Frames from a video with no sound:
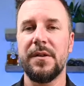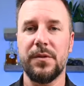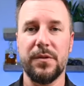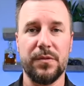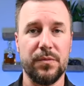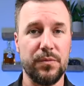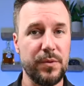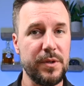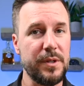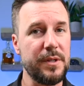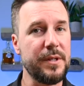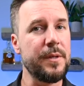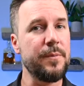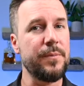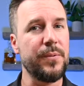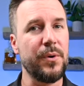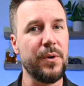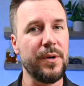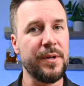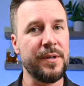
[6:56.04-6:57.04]
So it's really
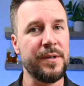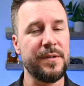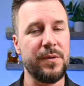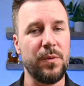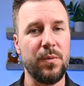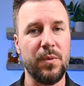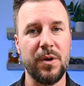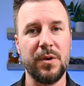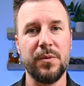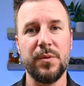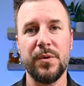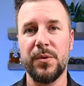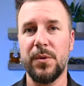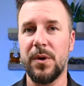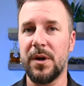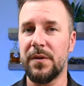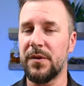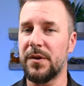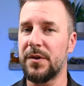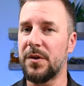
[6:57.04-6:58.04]
important to work with
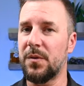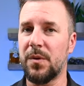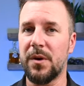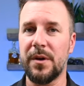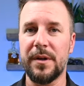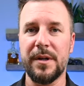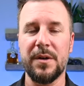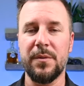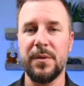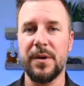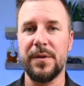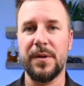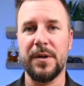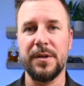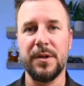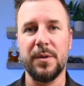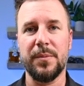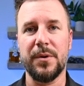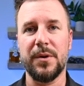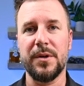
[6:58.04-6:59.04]
whoever you're working with
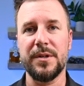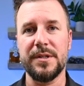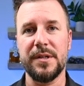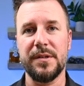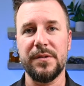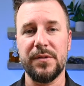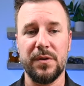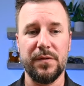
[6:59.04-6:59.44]
on your purchase,